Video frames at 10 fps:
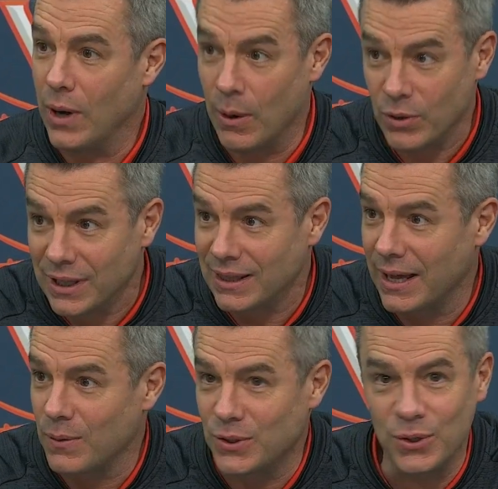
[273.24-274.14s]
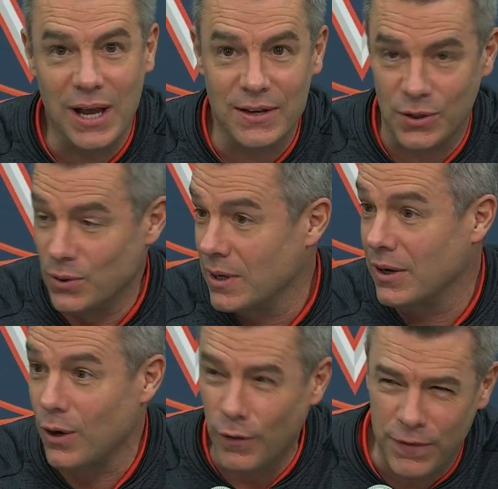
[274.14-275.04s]
I really like what you guys are doing
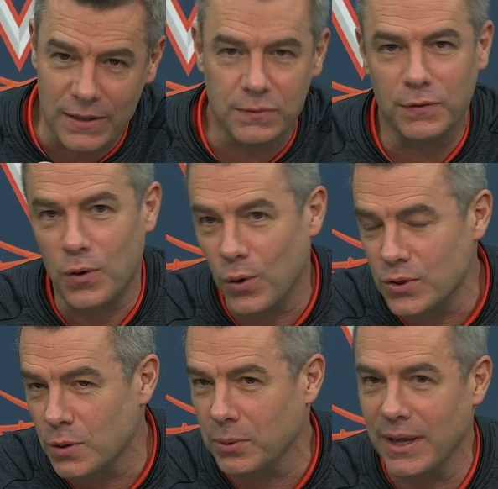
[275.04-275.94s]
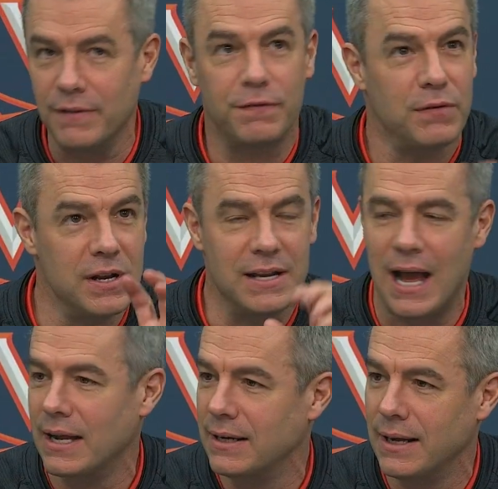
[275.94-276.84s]
out here offensively. Of course, you're playing free,
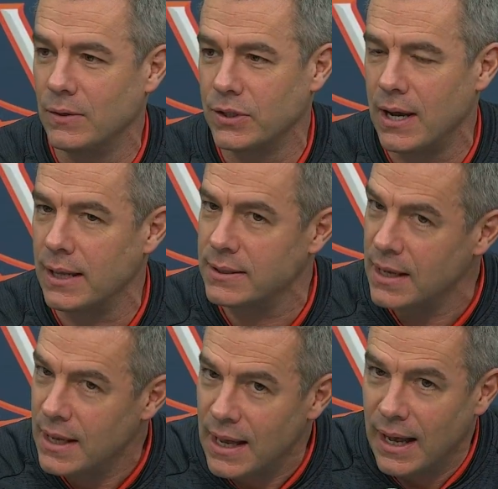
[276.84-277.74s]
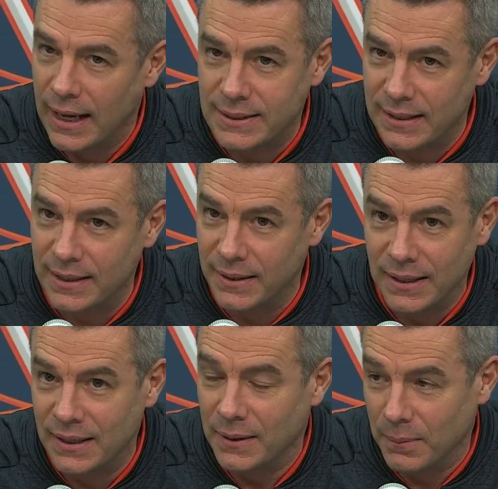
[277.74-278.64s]
knocking down shots. I said,
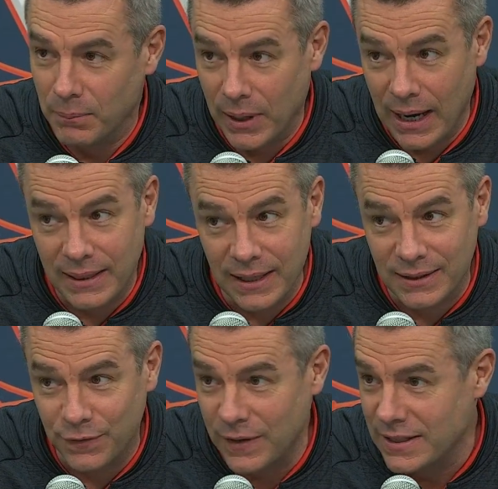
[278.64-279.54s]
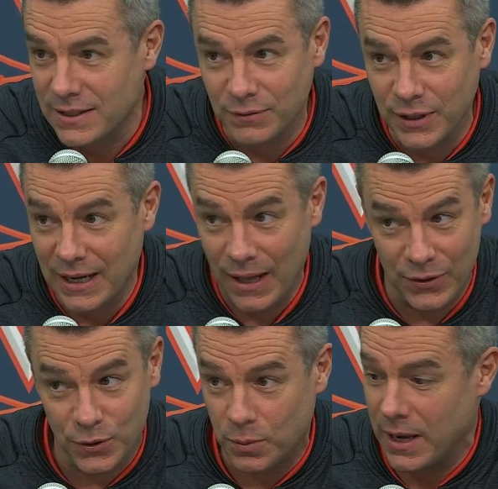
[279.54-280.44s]
but I think defensively, and now
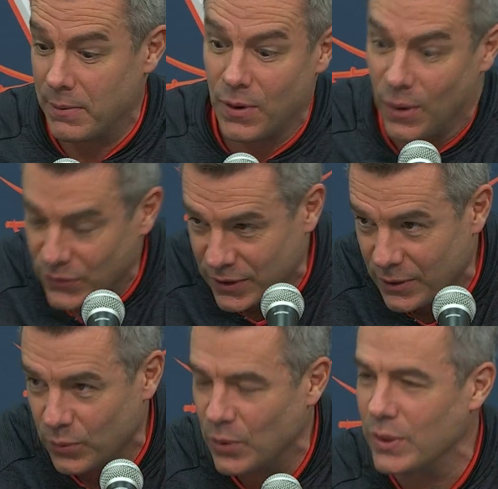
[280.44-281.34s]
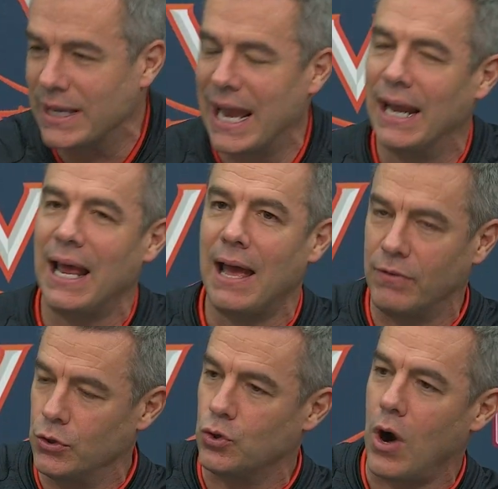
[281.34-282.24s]
this group came in all of a sudden, we, we can't have
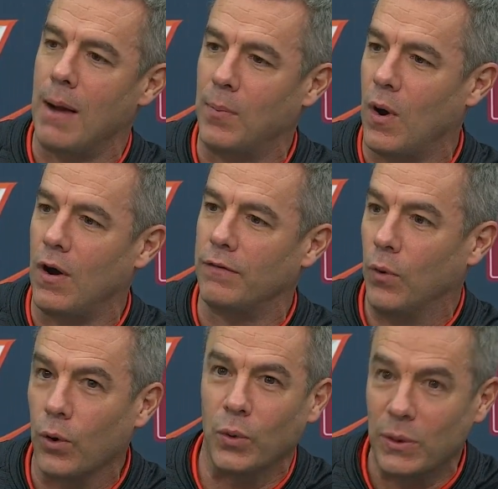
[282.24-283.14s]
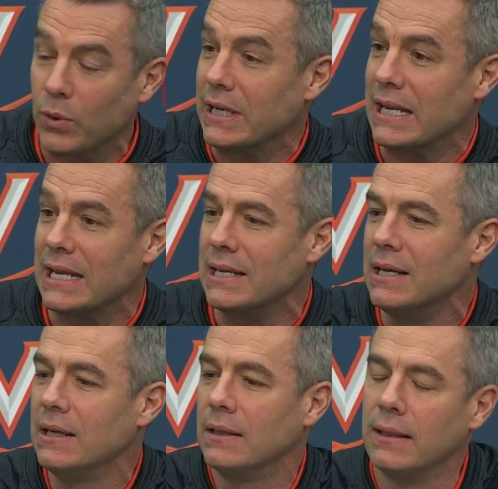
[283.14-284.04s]
a drop off or we, we need
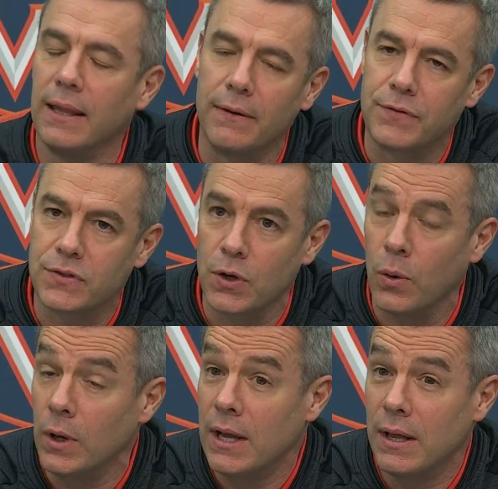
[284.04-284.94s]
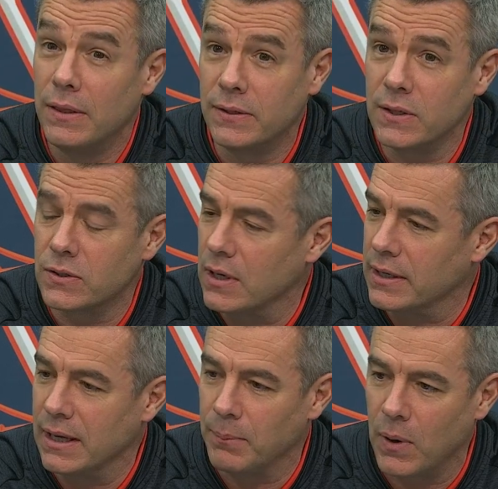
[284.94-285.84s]
lifts. So this is,
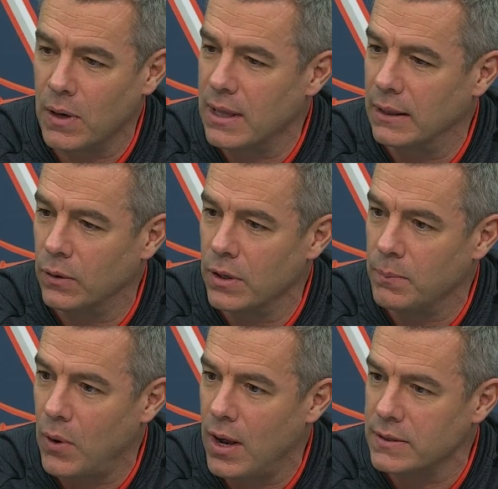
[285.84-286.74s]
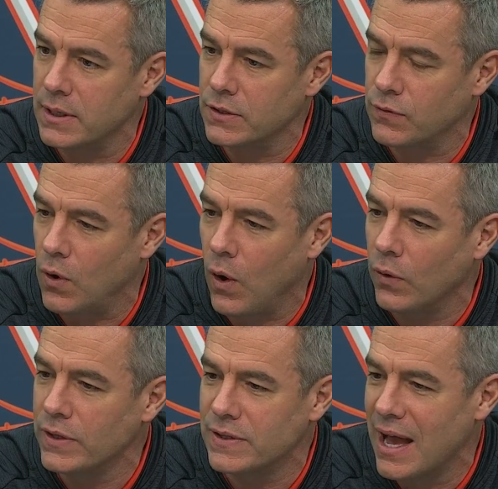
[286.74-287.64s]
again, part of that learning process for
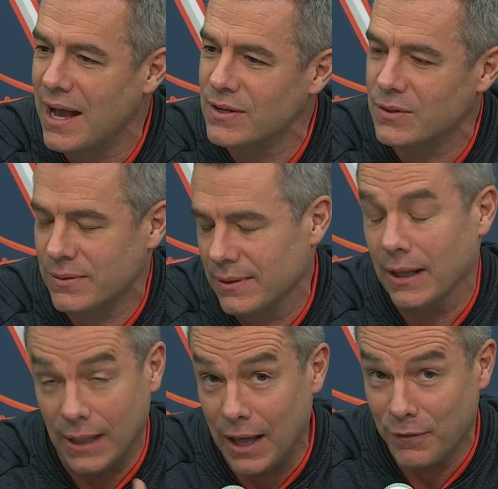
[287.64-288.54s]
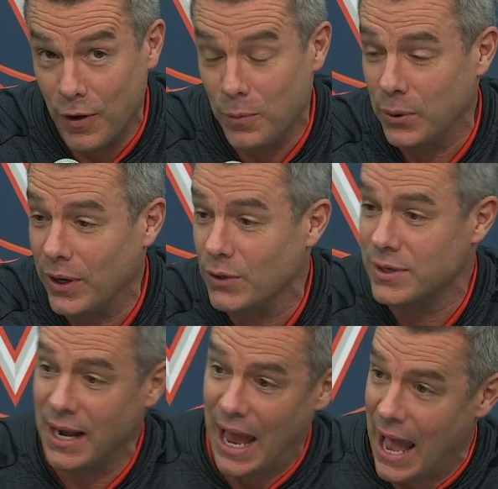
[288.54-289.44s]
all these guys, a lot of our players
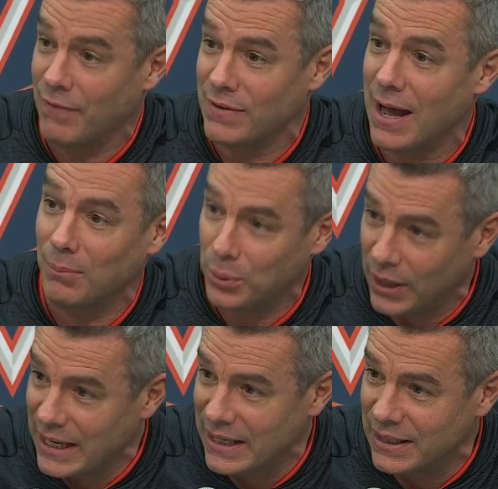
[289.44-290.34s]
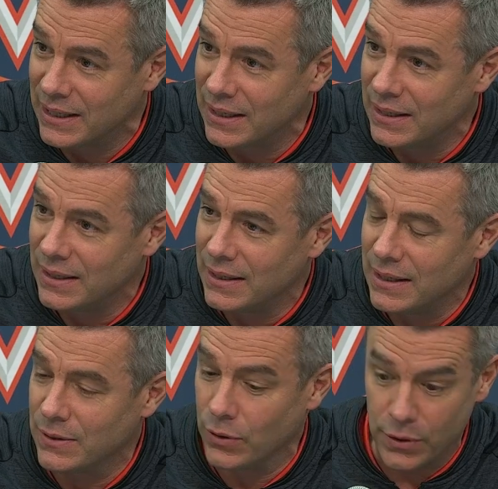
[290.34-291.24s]
that have not played
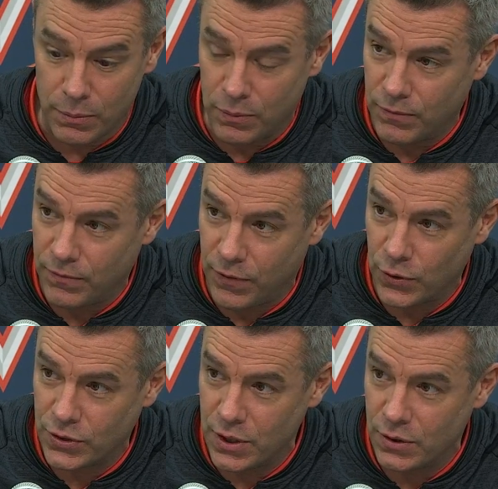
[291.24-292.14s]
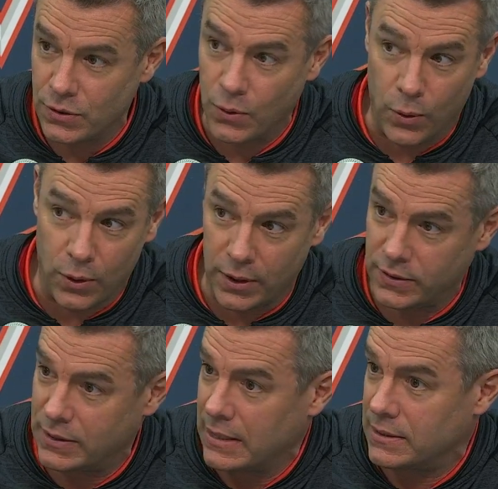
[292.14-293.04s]
either their first years or
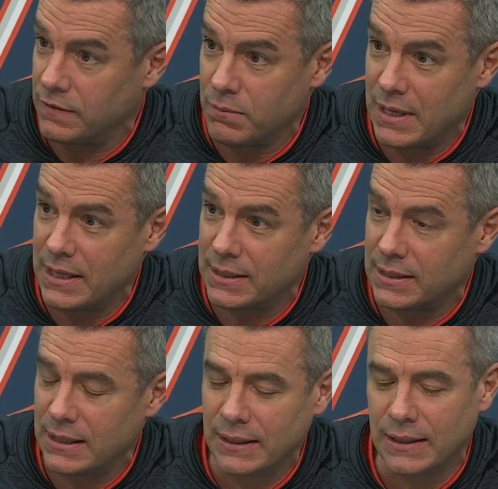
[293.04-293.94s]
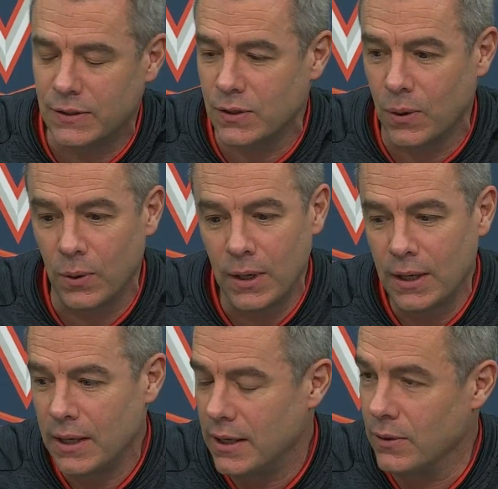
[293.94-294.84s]
extensive minutes in this. So,
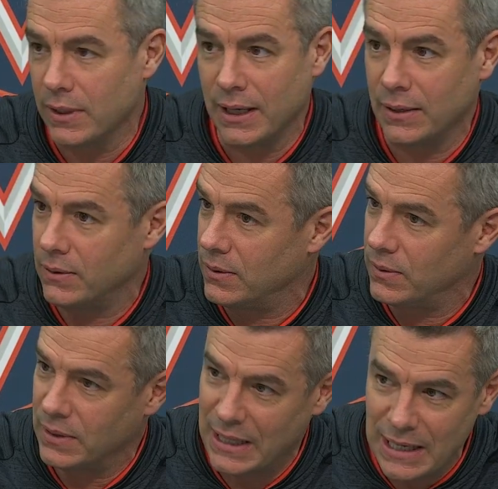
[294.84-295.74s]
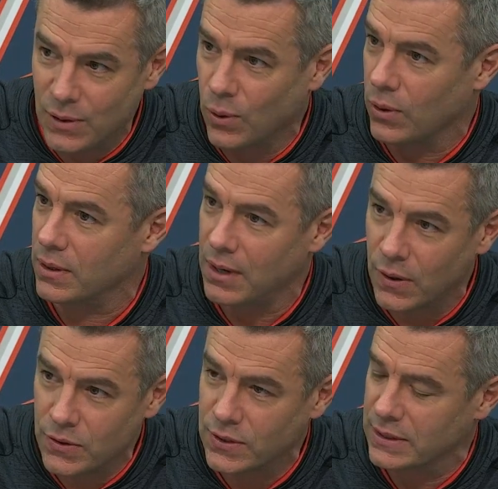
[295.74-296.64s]
you know, again, Igor,
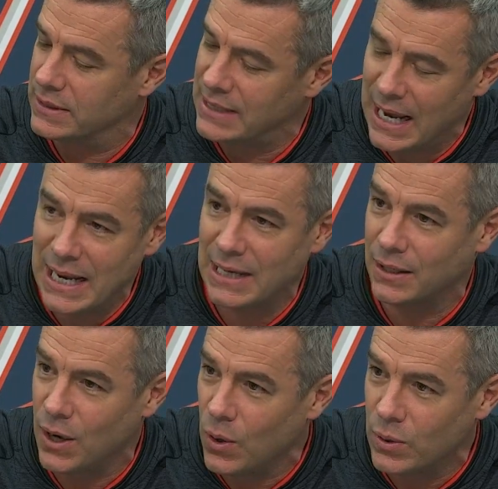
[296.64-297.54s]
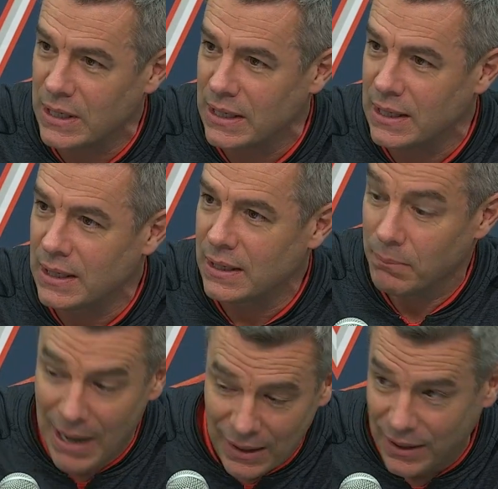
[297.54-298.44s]
Carson, Taine, Kody,
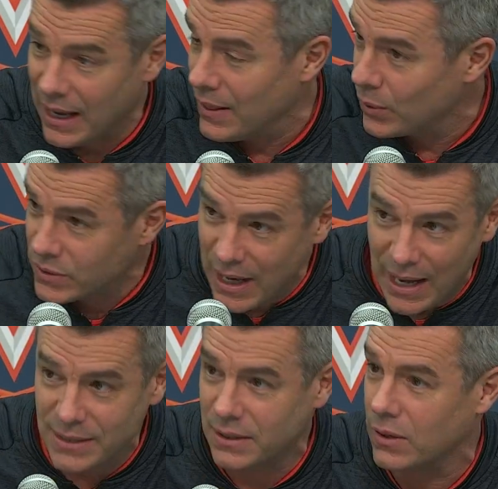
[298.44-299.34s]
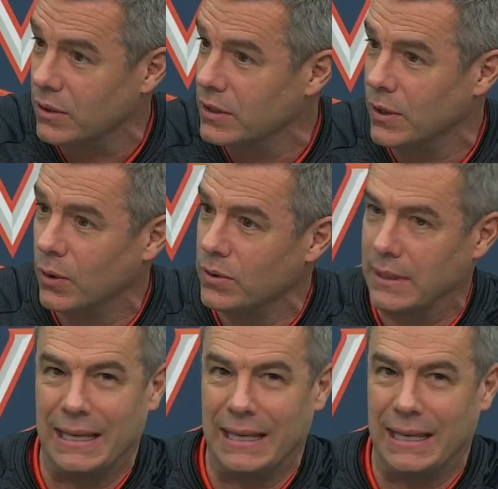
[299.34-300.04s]
Malachi, those guys are, you know, you